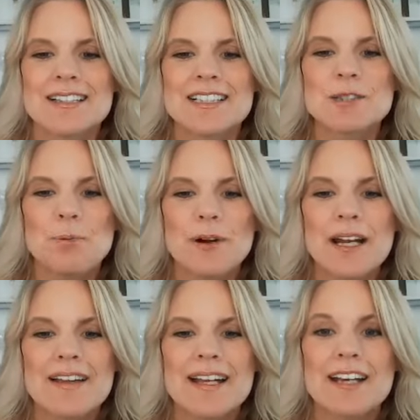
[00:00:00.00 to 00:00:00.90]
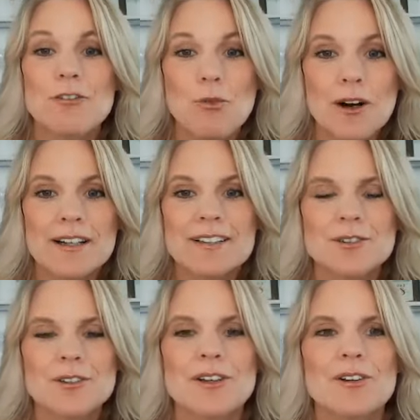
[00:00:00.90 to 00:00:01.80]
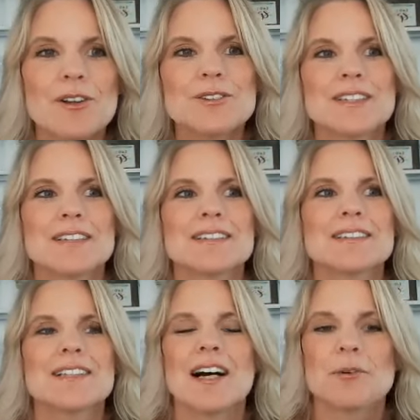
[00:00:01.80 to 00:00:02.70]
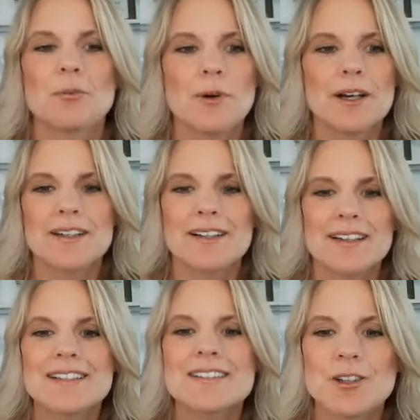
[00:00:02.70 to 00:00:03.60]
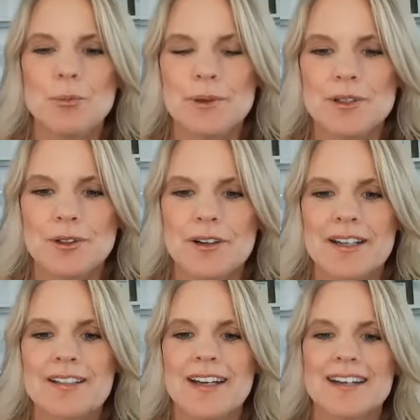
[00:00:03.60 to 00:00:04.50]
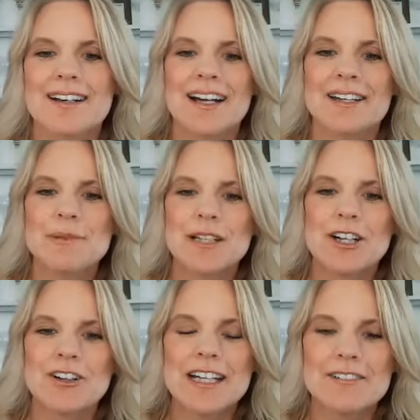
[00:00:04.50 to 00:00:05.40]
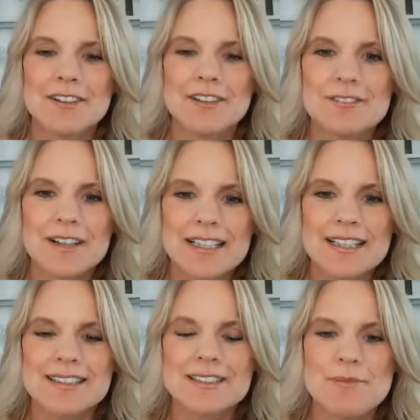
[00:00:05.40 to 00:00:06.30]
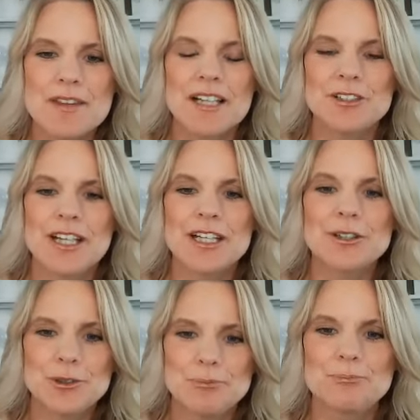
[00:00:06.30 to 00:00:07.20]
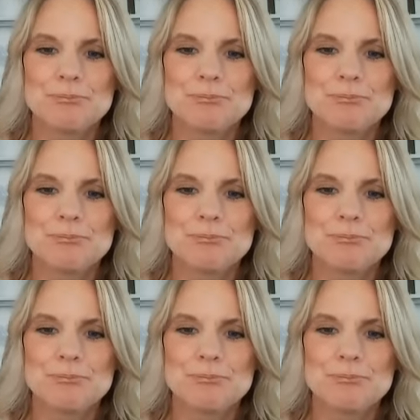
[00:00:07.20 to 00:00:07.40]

just praying like if one door closes god what is the open door and and kind of being creative and finding something that you can do